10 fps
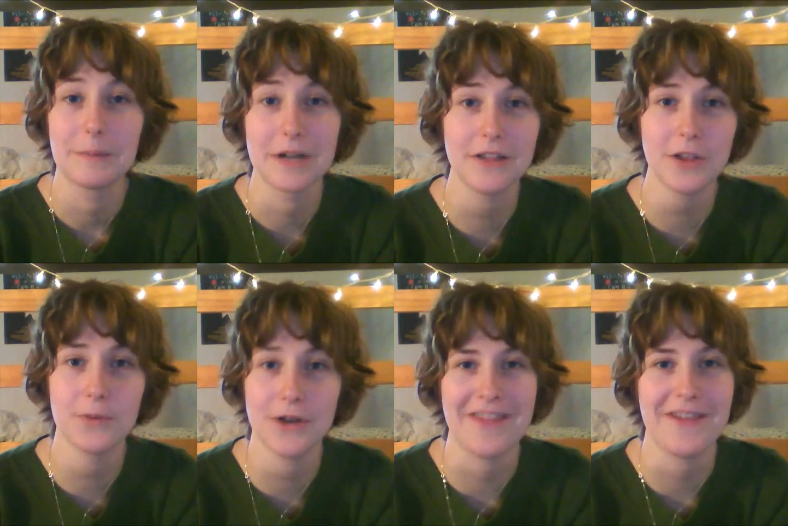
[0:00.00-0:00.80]
But in this
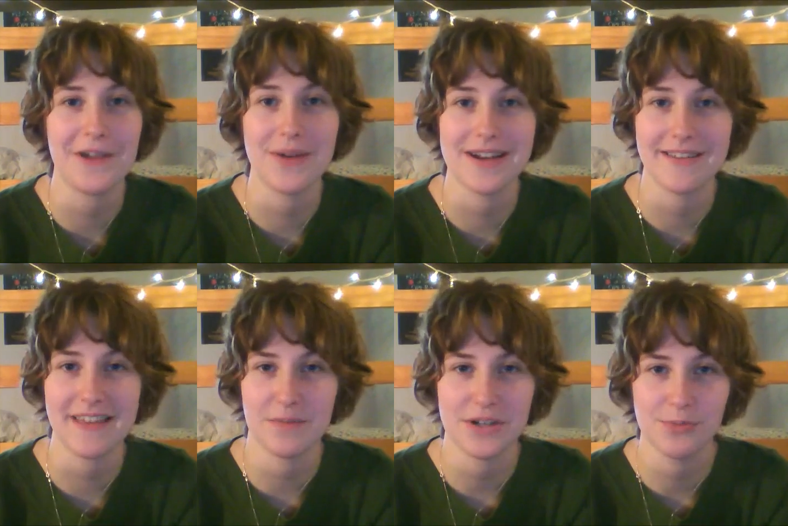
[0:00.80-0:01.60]
book, I think you get to see
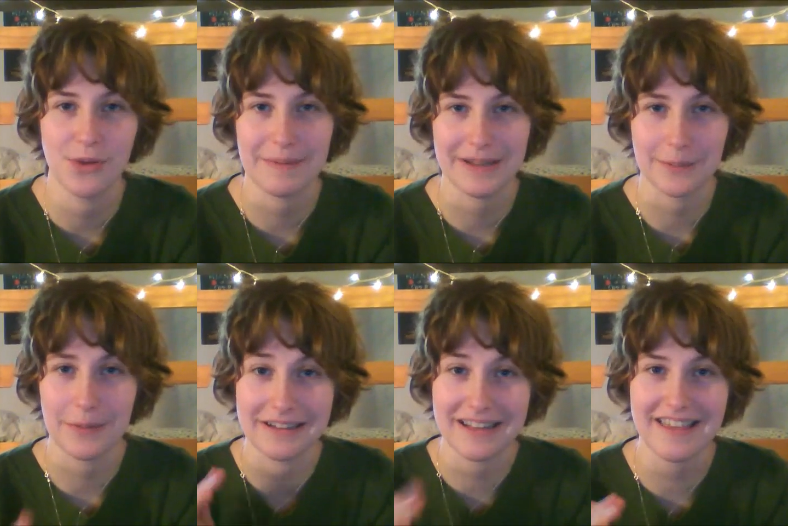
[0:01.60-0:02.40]
much more about the
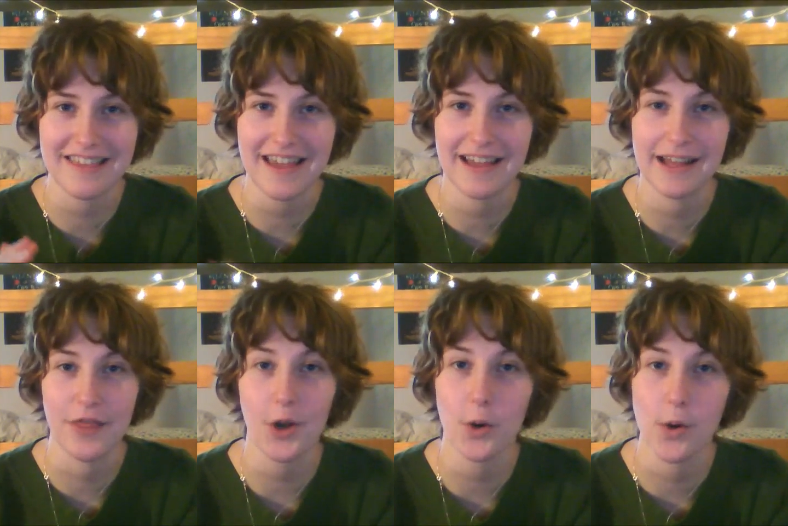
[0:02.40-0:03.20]
police state and
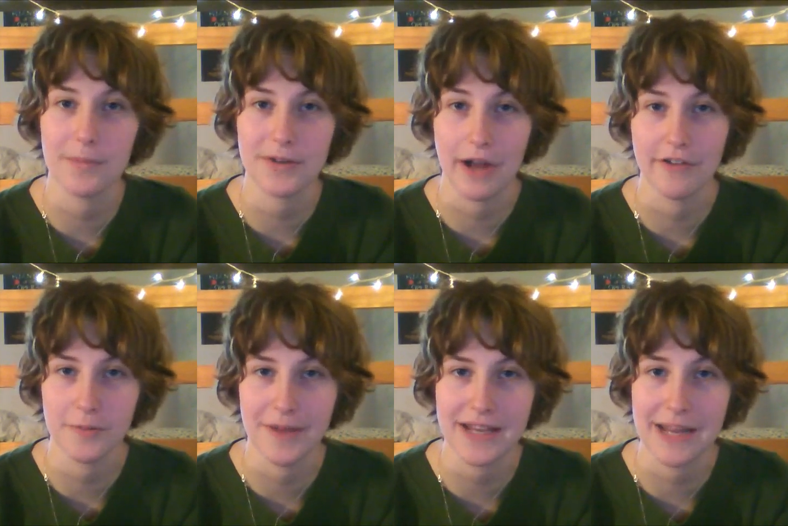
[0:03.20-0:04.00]
the corrupt
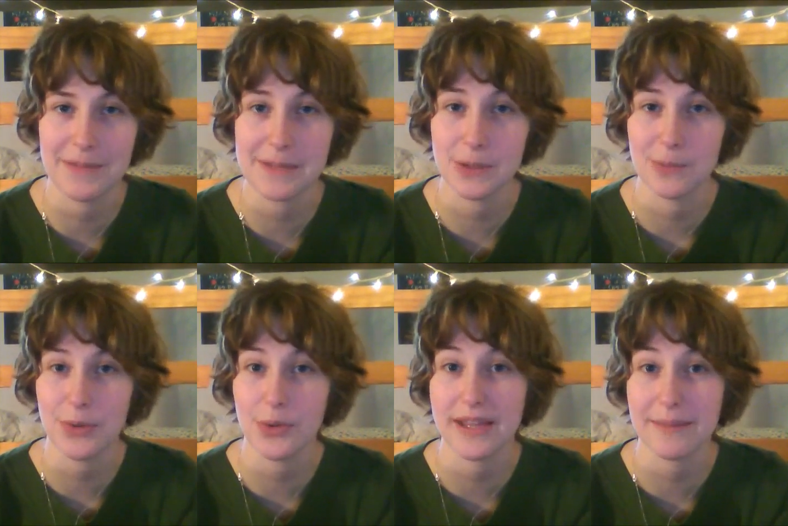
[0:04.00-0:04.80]
government and people
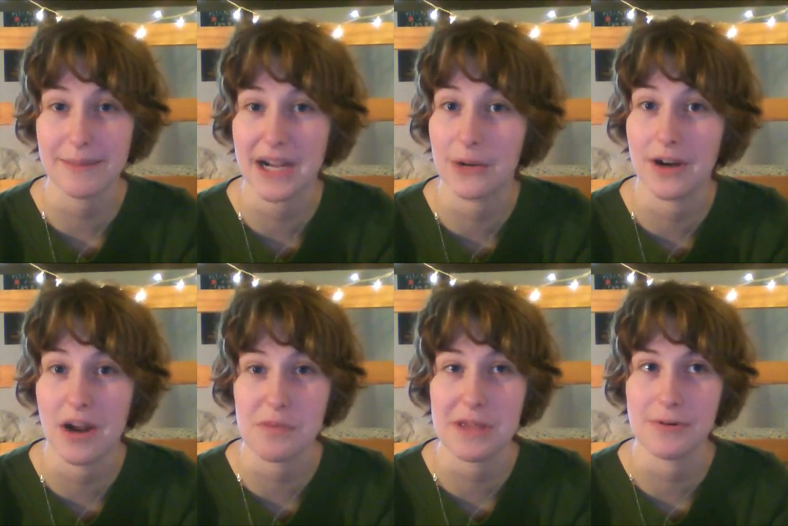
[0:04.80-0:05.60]
abusing power
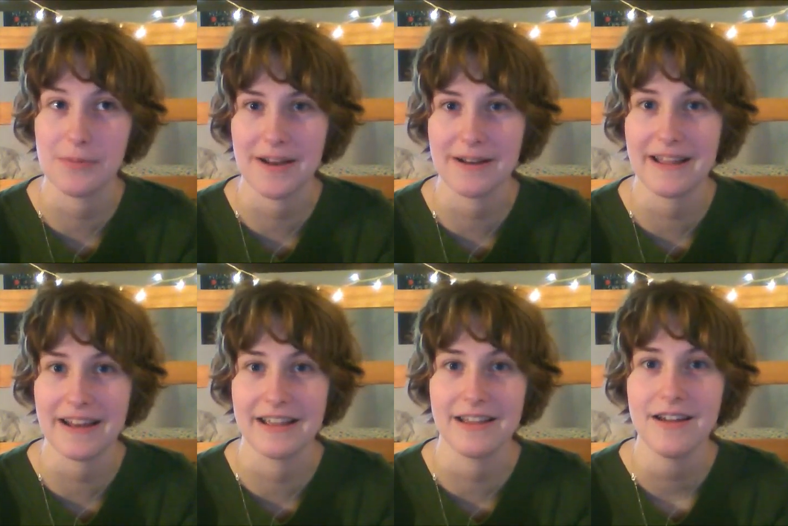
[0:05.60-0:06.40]
and people
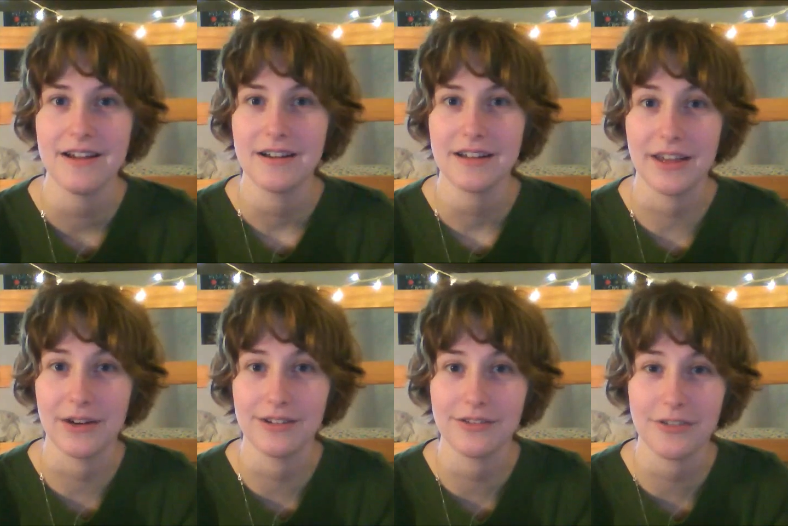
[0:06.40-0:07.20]
getting
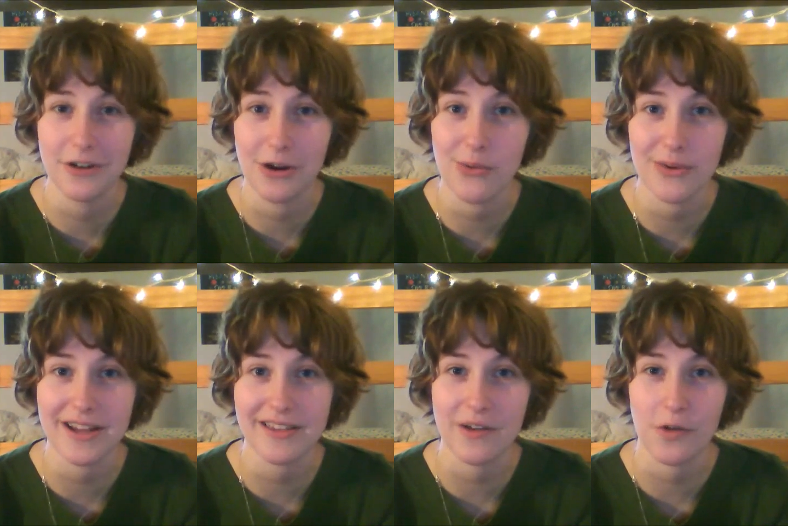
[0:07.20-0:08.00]
killed for no
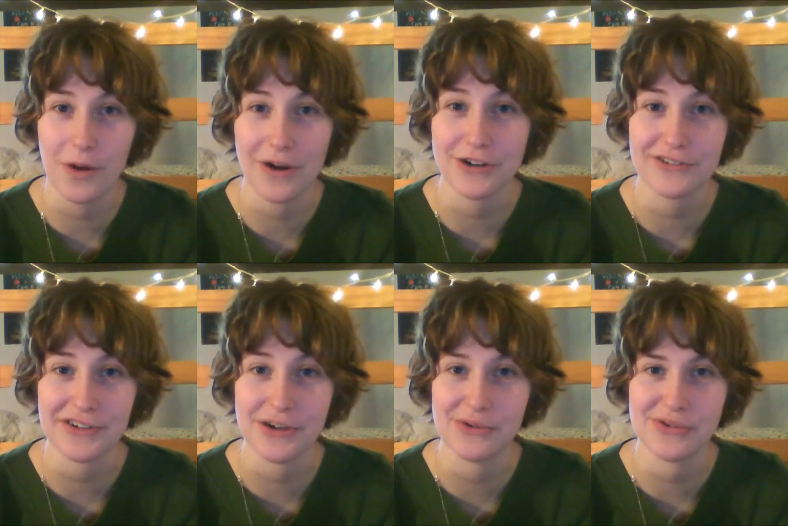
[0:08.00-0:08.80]
reason or punished for
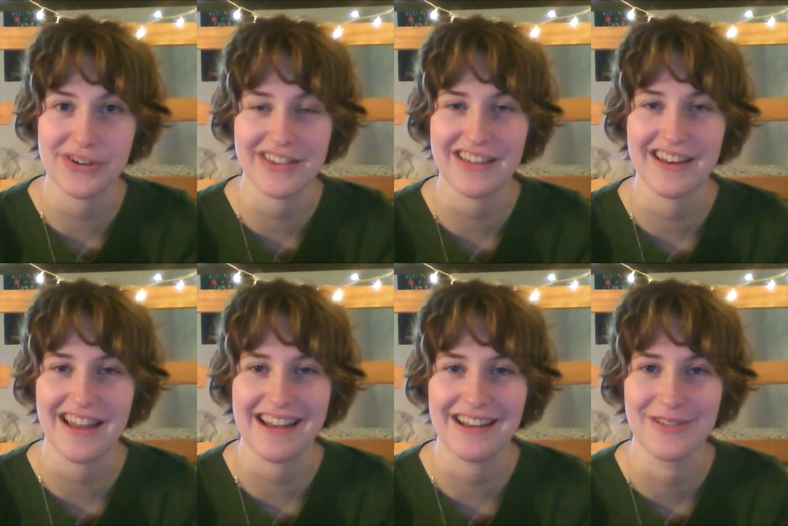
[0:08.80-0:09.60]
no reason,
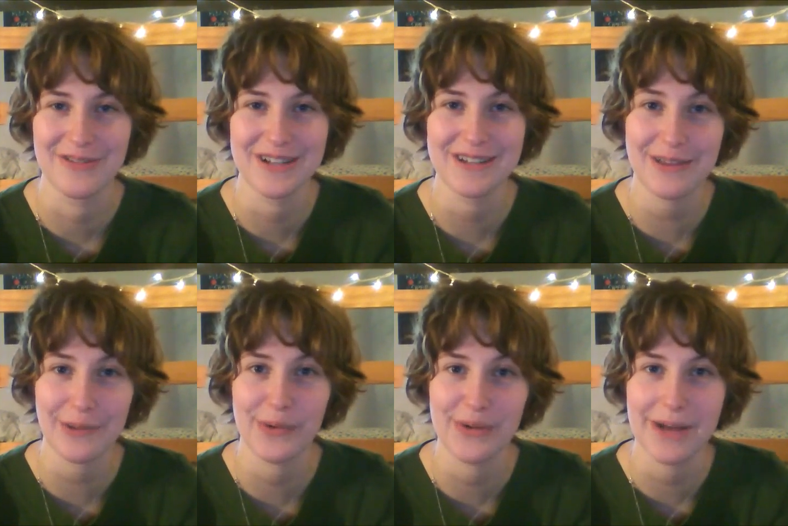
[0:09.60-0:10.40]
and it's really
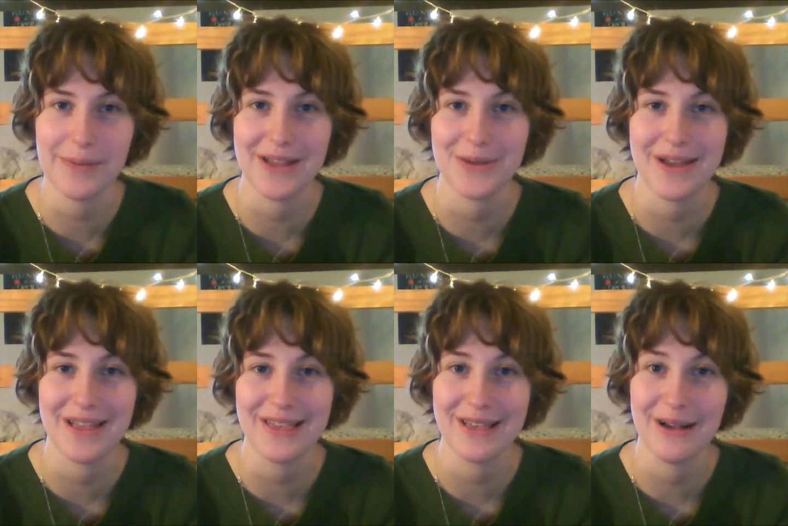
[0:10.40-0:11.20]
screwed up, and you
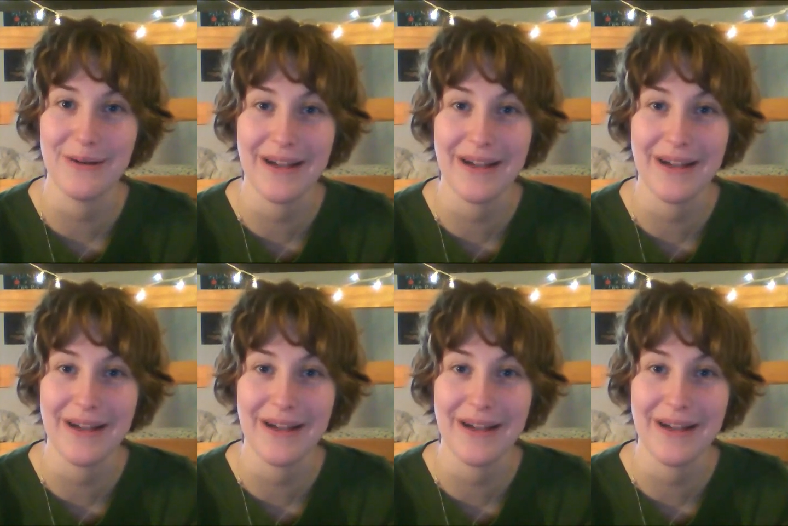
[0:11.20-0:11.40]
get so